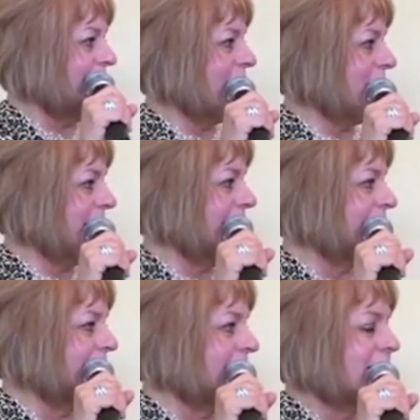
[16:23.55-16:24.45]
about me.
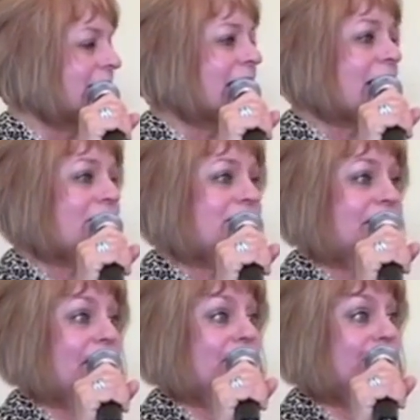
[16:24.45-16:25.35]
I was an
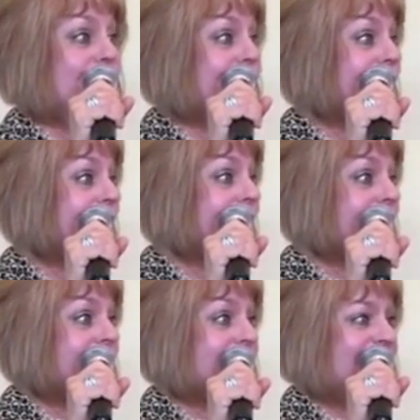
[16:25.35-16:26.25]
honor
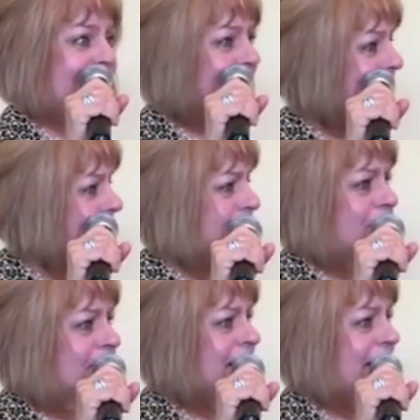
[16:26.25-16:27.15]
student. I wasn't
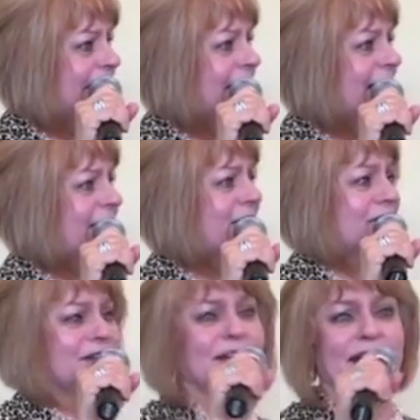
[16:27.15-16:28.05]
doing
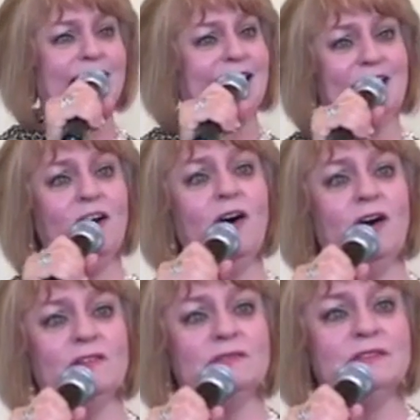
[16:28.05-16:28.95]
anything at
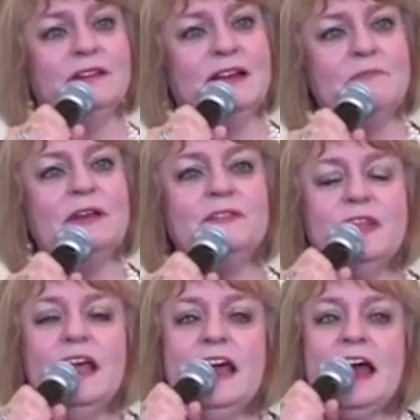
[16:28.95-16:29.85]
all.
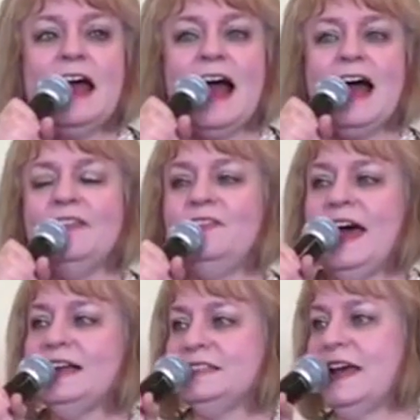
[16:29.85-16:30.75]
But
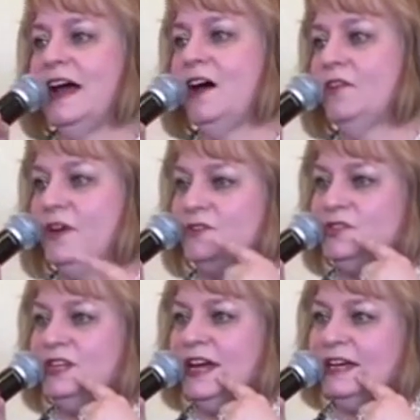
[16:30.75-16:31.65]
that's how
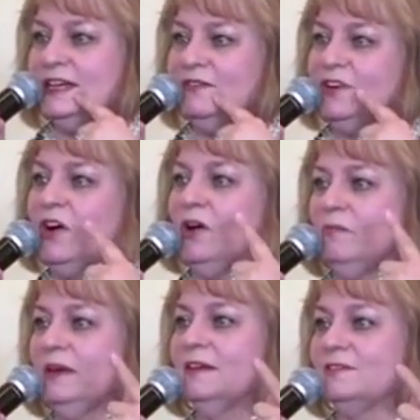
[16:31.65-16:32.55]
those negative
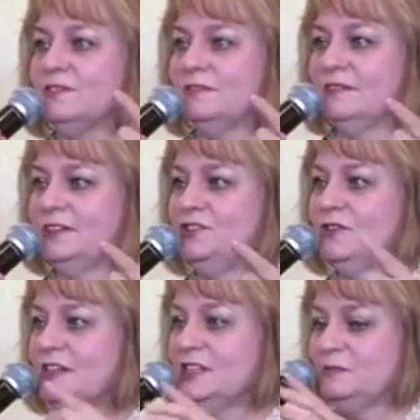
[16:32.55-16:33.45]
comments that
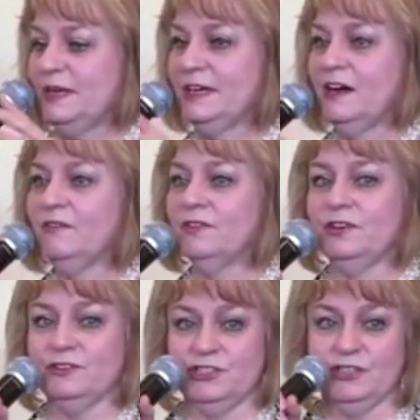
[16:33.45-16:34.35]
you can speak over
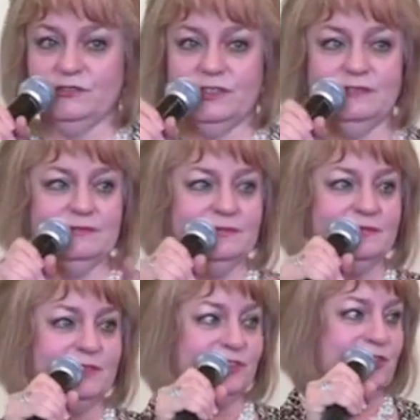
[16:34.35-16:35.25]
your
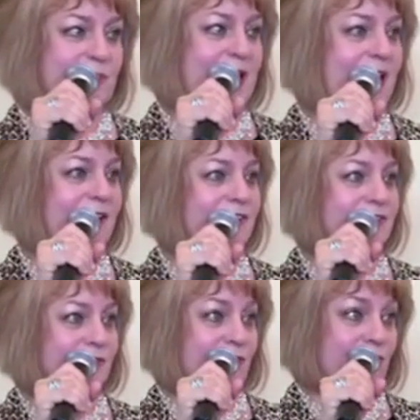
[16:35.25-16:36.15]
children, your
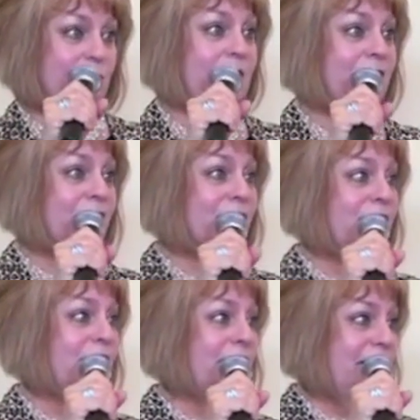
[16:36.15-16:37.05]
spouse, or
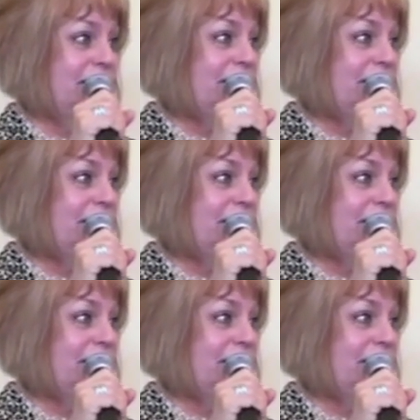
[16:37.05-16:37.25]
whomever,